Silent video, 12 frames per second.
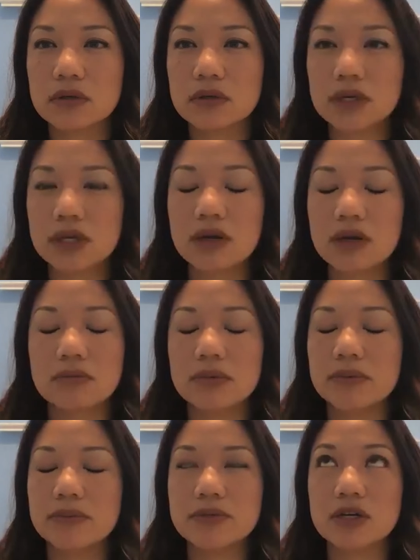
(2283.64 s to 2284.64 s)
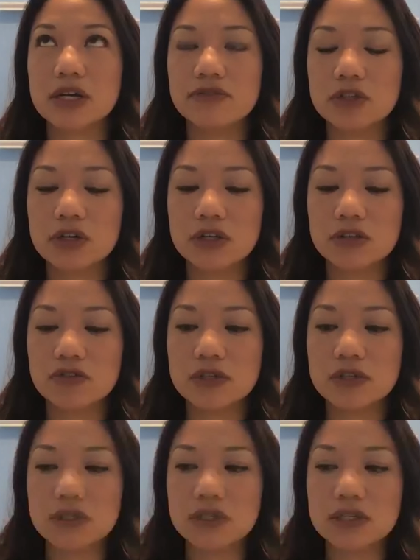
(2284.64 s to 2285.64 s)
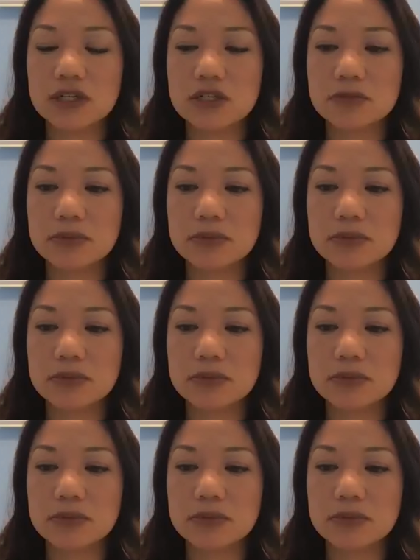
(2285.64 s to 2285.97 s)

can't remember, I'm sorry, I have to look at the details,